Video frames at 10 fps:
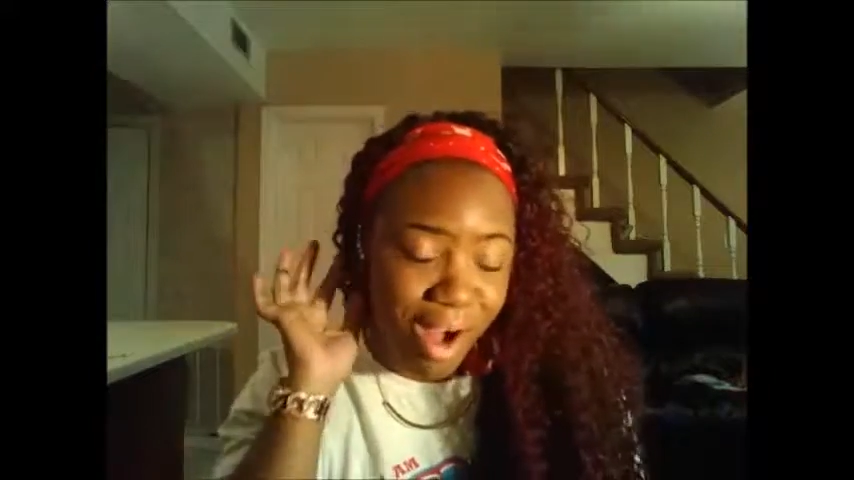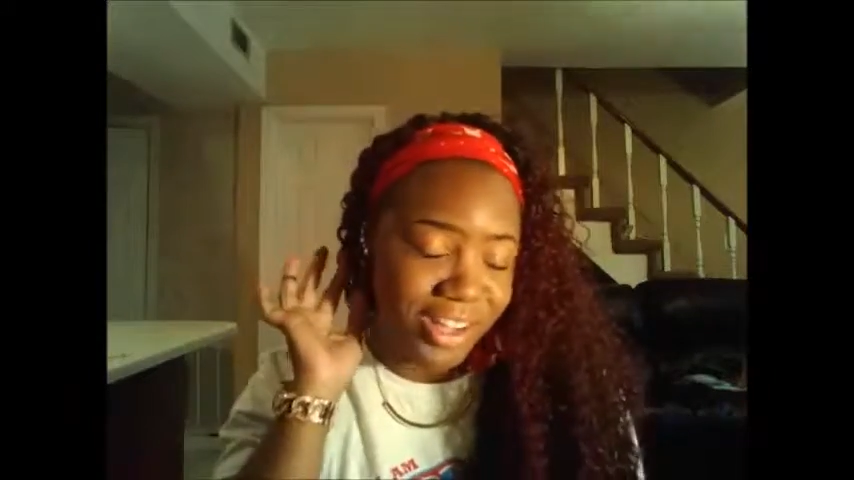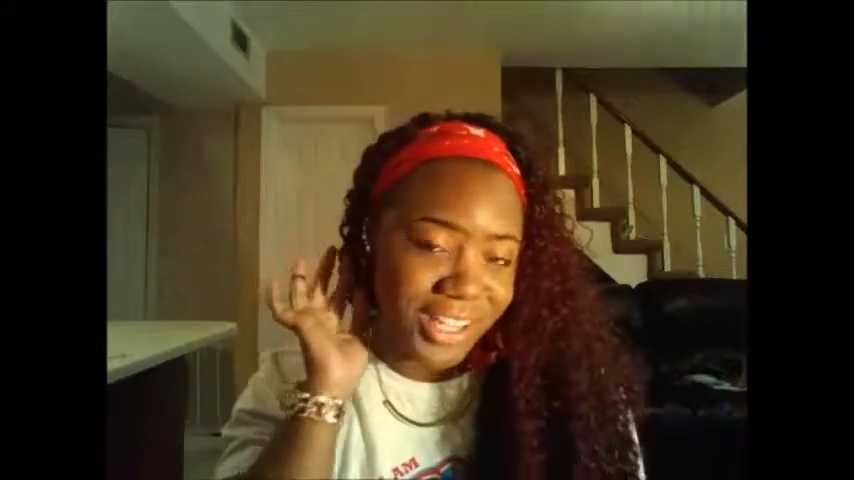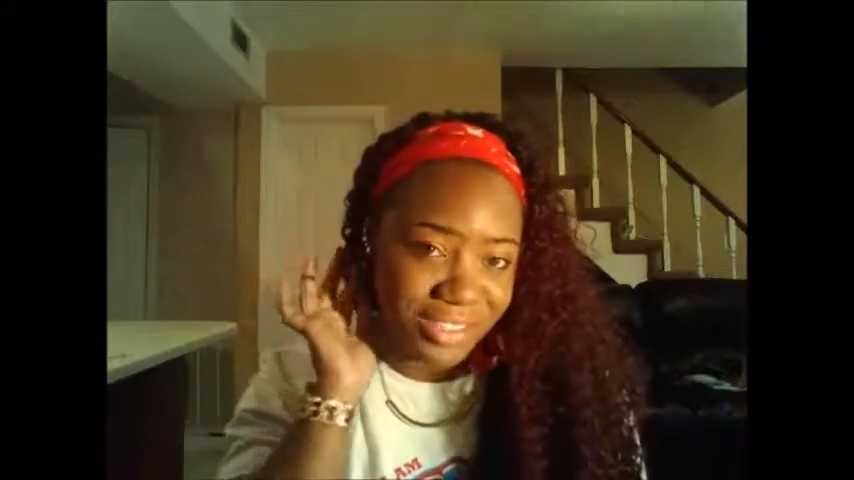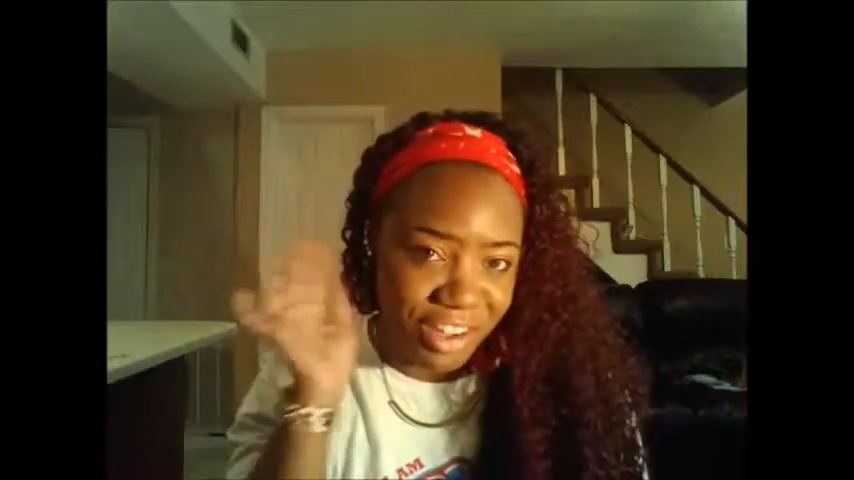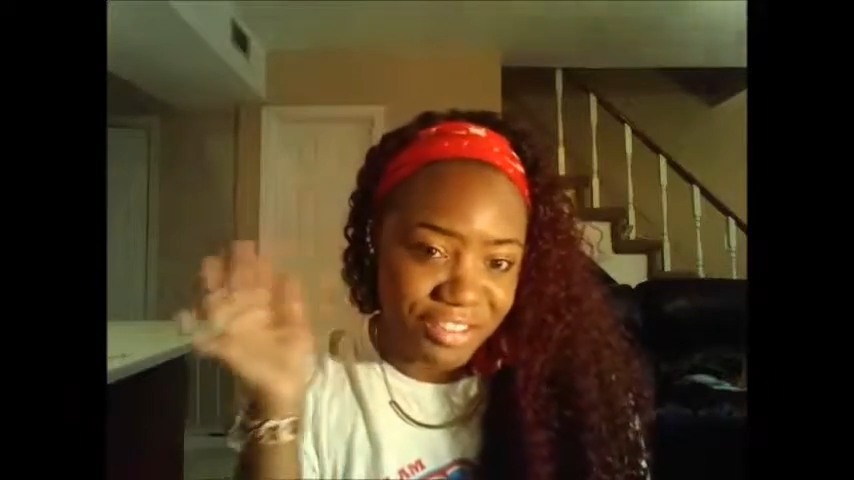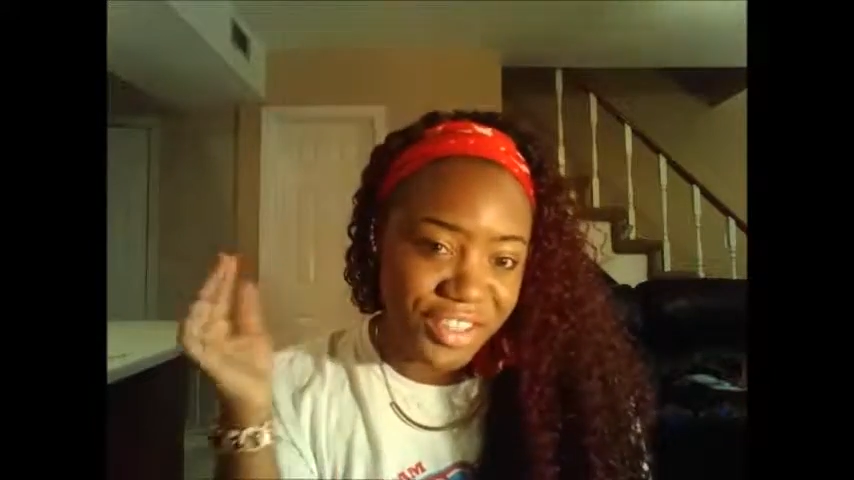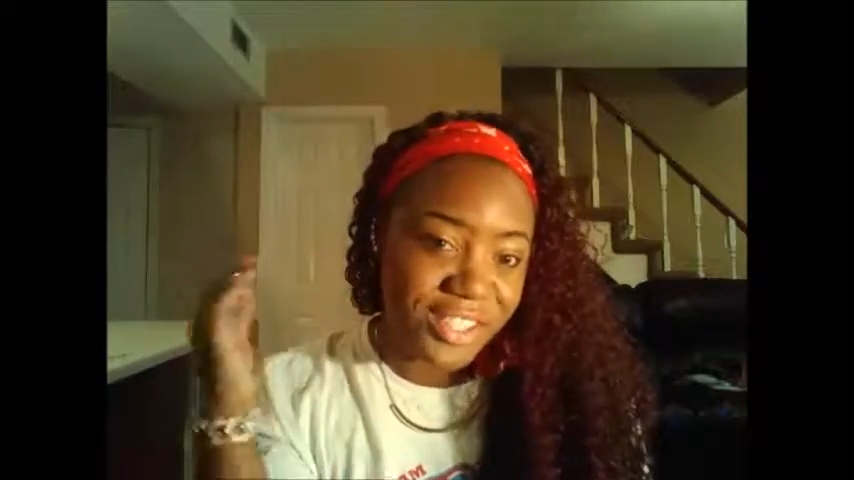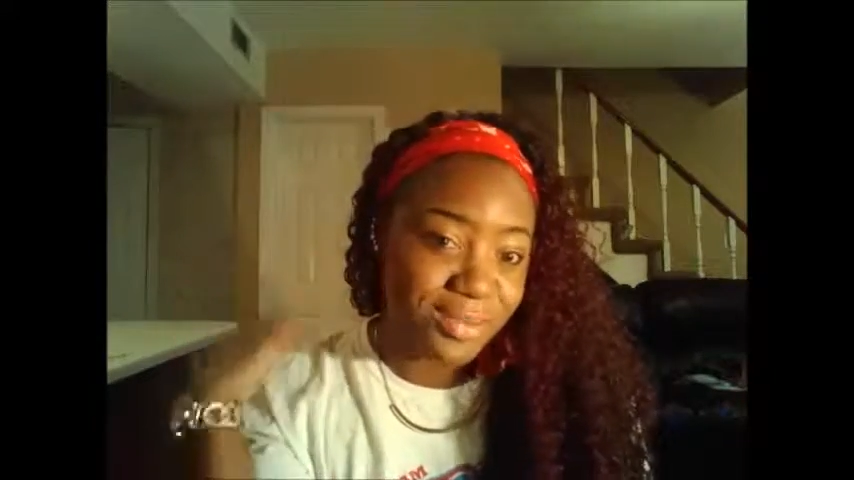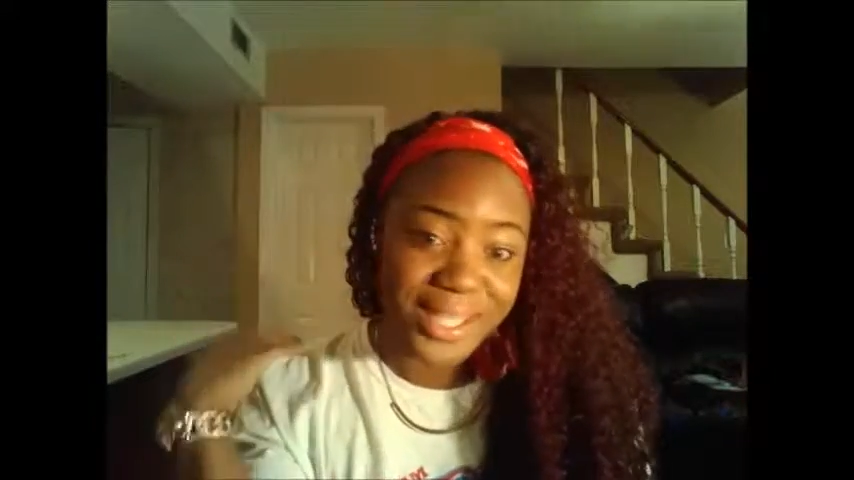August
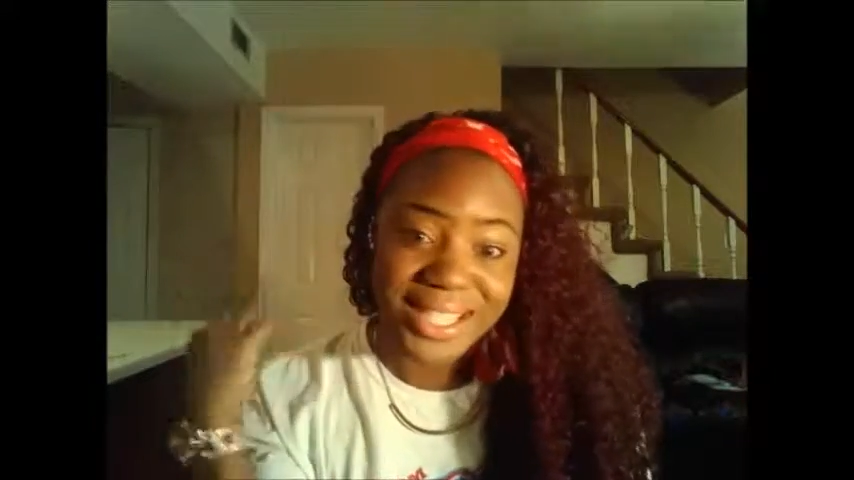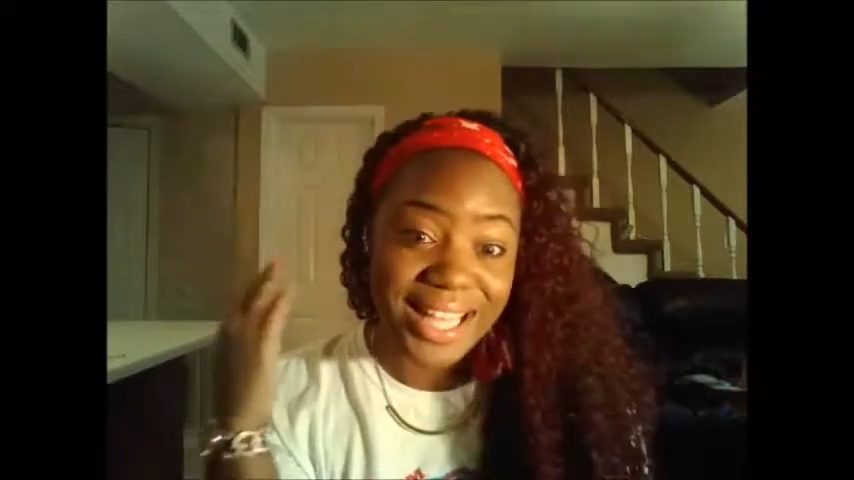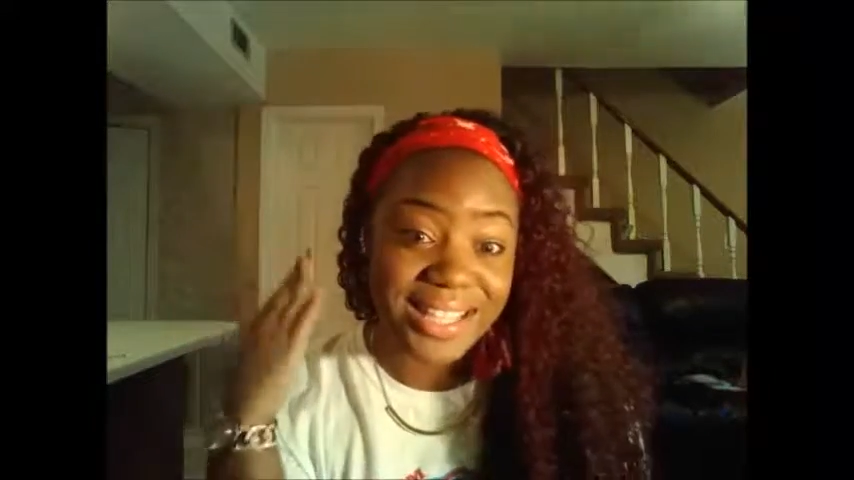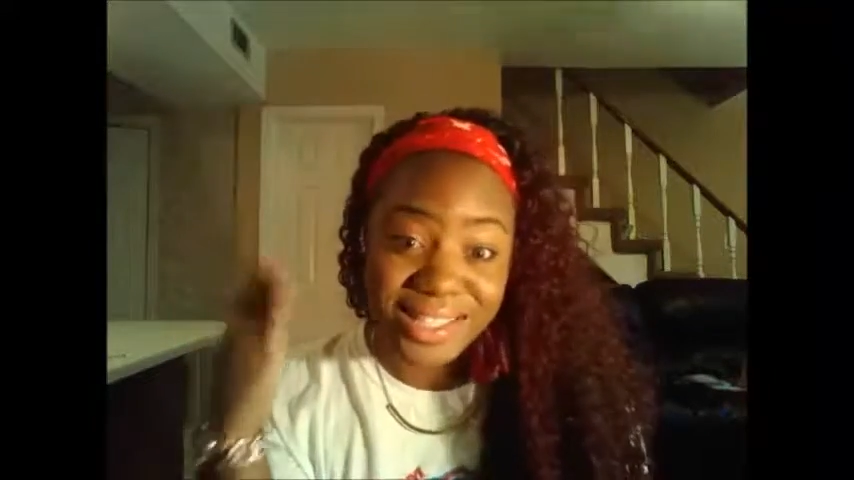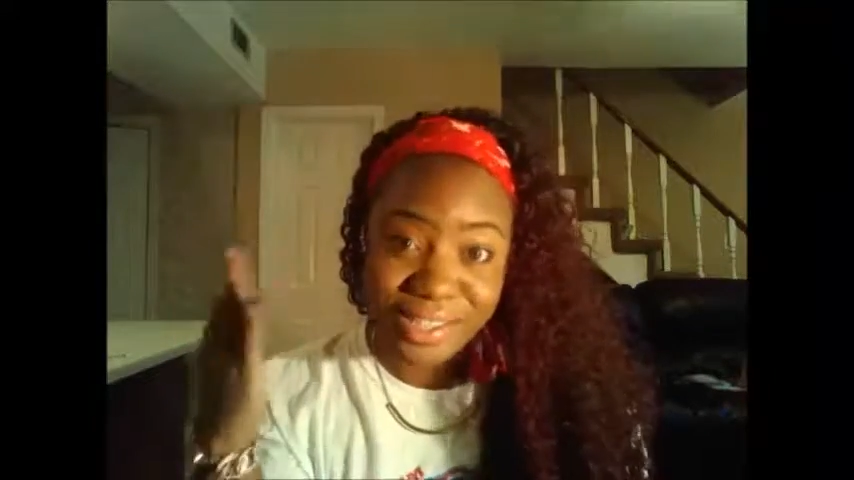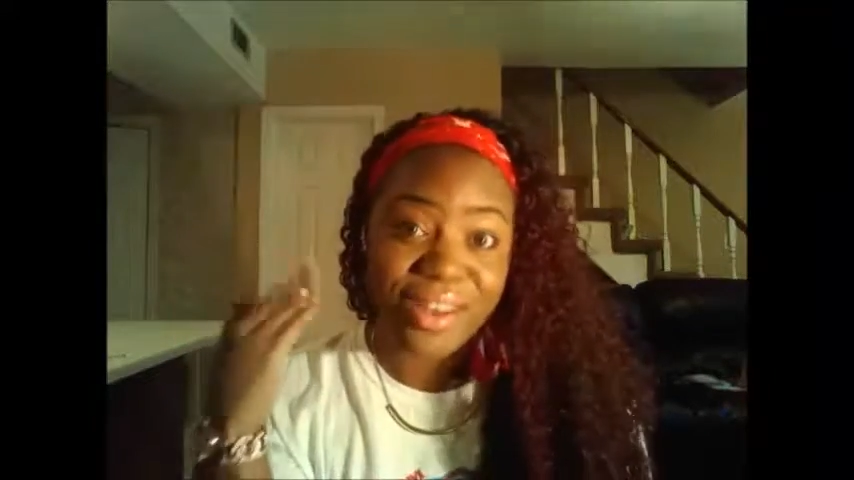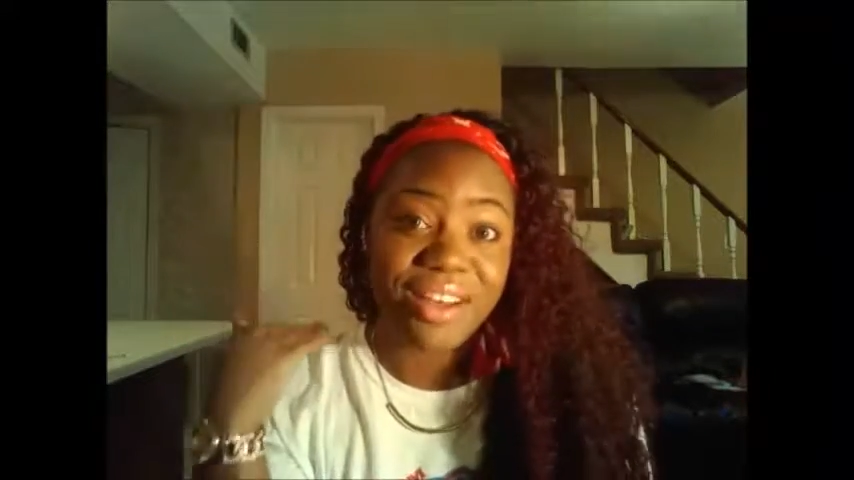favorites because I still